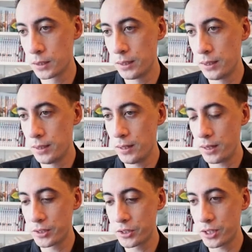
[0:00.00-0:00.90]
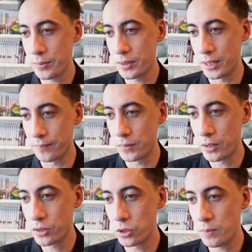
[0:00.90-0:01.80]
All right, let's stop it there.
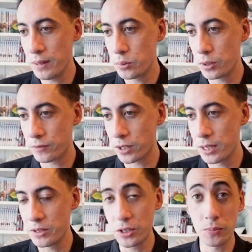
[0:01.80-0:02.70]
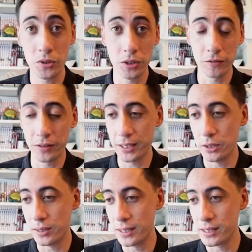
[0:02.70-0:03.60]
So the main point for him in this particular
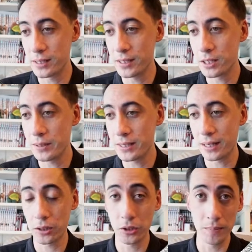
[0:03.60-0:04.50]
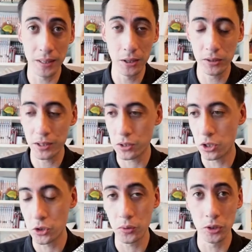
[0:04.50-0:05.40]
video is he's going to be taking a look at Ben Hogan's
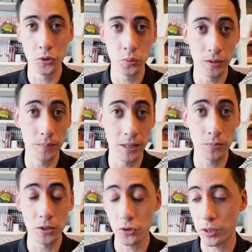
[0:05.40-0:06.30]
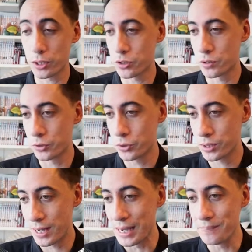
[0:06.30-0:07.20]
golf swing, who's one of the best ball strikers of all
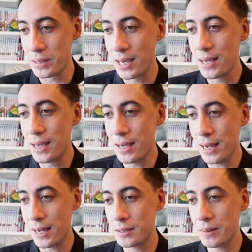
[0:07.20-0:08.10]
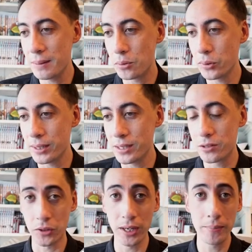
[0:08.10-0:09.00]
time. And the main point
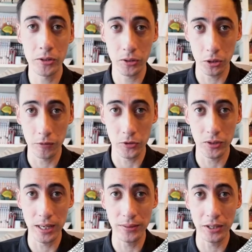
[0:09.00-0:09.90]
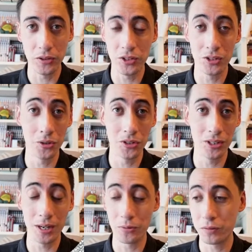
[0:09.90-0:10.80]
is for amateur golfers out there, this
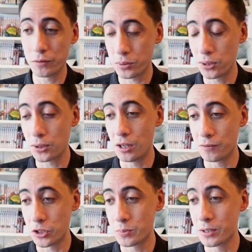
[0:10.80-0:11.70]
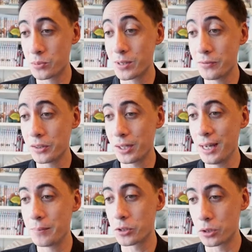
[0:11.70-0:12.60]
is not really for pro golfers, but
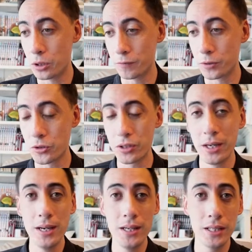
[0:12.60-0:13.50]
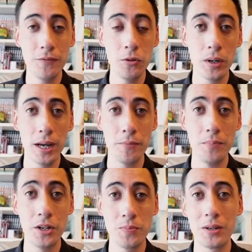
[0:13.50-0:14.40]
specifically amateur golfers. If you want to have
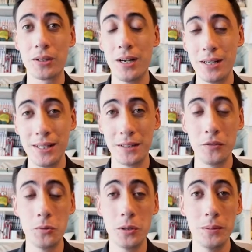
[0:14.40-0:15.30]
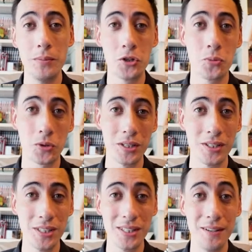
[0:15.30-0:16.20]
much better contact, if you want to be much more
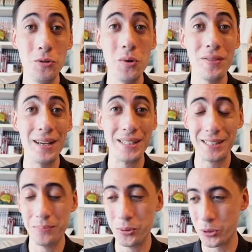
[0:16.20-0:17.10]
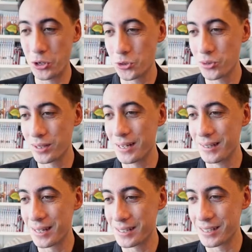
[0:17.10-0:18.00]
consistent, if you want that simple golf swing that
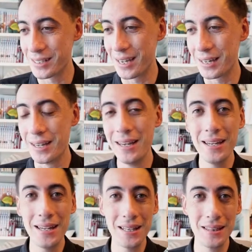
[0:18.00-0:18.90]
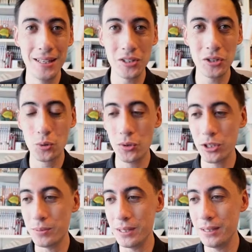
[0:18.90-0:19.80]
he likes to say, this is
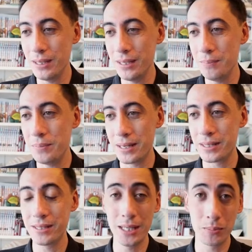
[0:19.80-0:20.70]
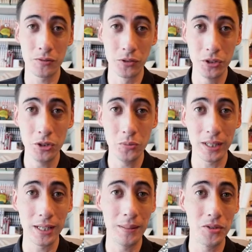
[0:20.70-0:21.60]
going to be the best tips for you
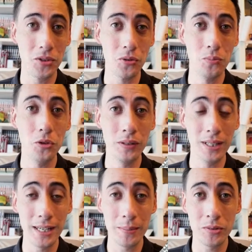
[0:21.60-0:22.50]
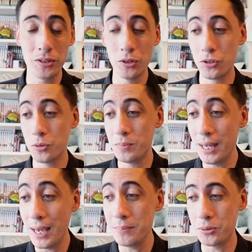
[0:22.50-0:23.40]
when it comes to moving the hips to
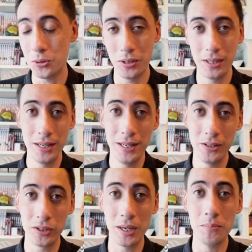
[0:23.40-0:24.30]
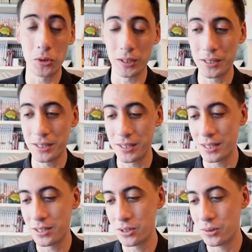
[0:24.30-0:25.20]
be able to get more
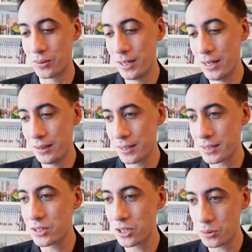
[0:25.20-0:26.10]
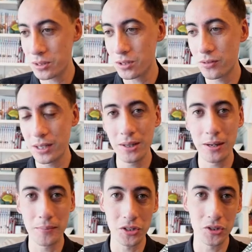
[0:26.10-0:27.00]
consistent. So let's continue with this video,
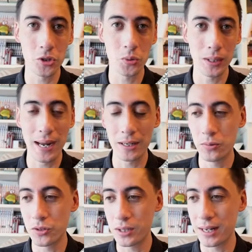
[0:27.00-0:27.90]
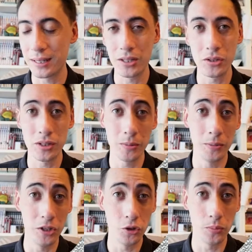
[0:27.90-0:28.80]
and I'm going to start to react once he kind of gets to some of
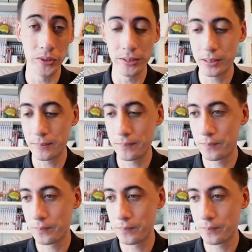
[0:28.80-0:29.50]
the major points.